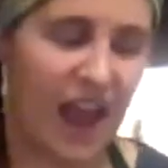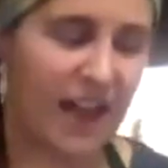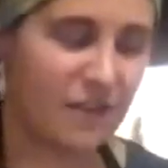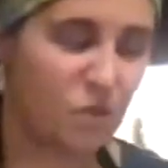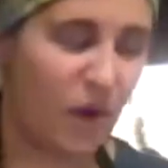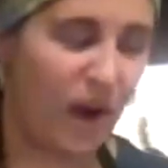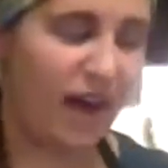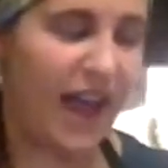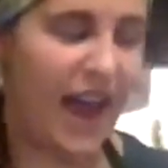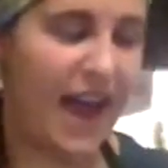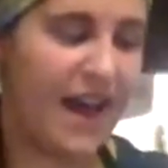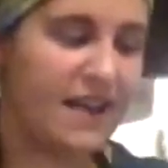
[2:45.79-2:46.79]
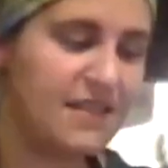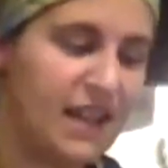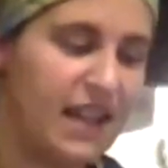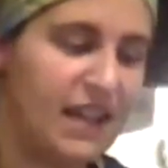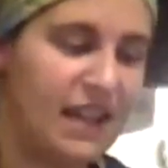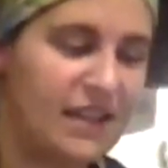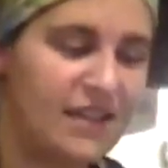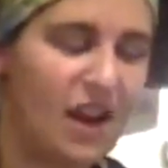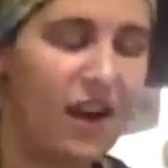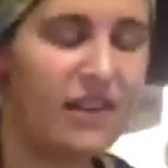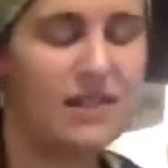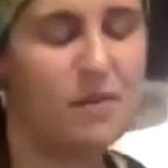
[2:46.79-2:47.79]
as well as it
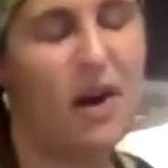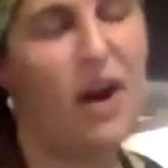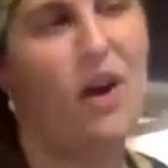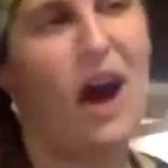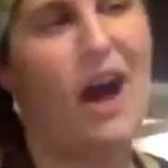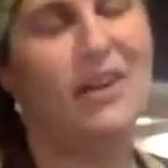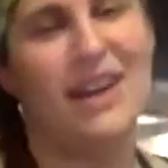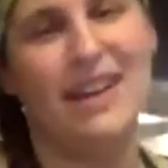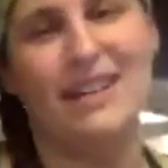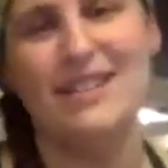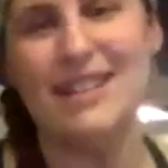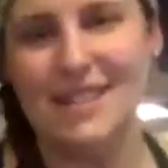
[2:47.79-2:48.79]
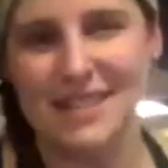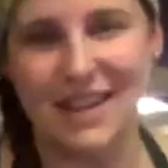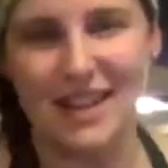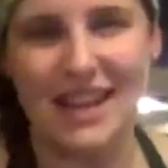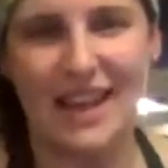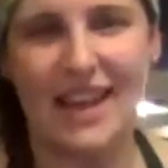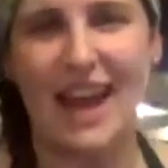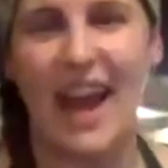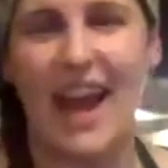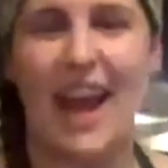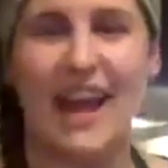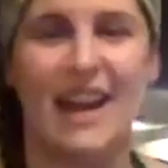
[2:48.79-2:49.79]
talks about how to eat seasonally,
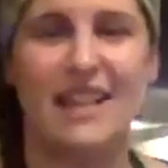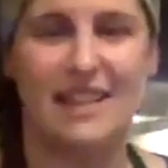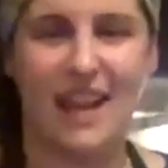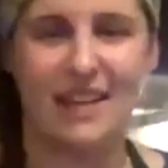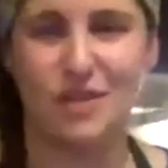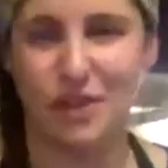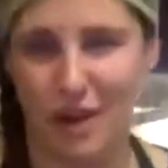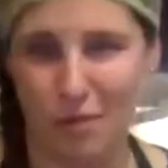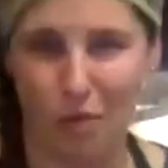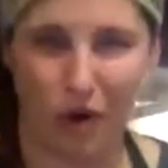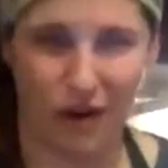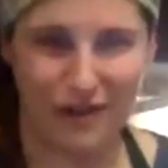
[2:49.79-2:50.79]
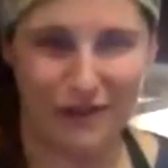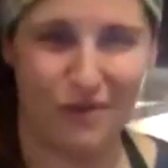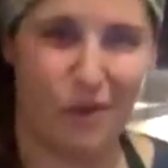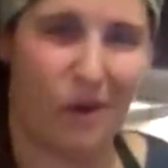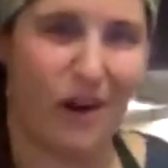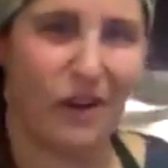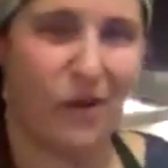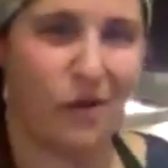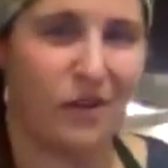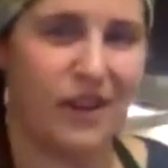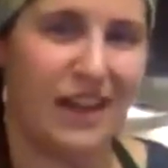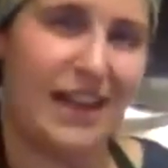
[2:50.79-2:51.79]
and I think that's really important for
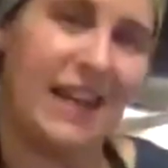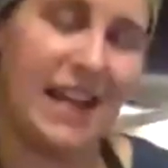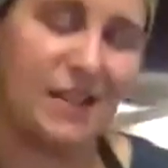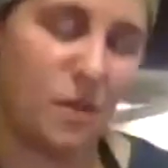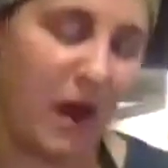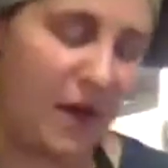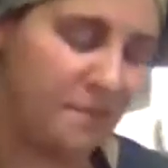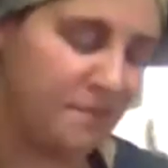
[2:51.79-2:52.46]
local eating as well.